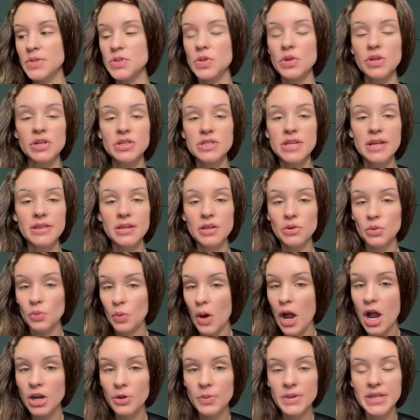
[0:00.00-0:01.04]
So there's nothing
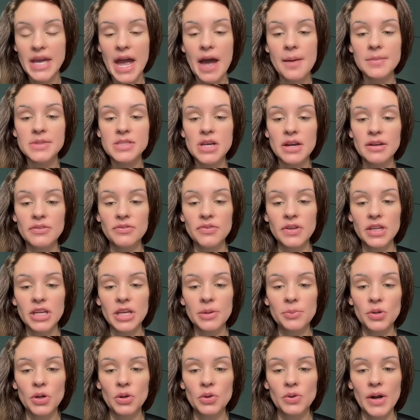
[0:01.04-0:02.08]
wrong with the Amazon
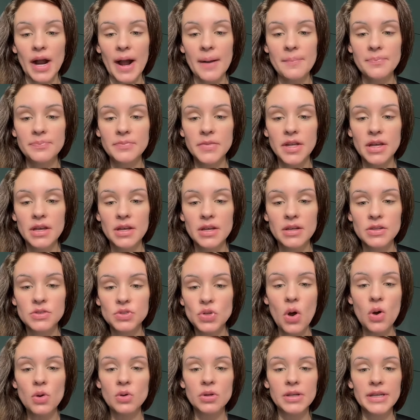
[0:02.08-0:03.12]
affiliate program.
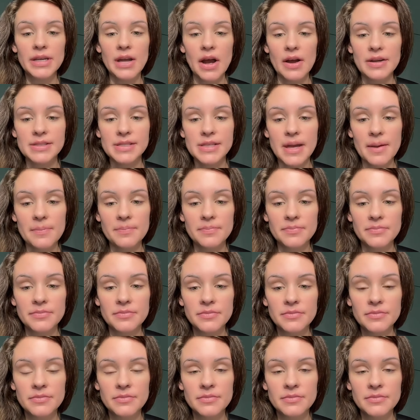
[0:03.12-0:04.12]
Totally awesome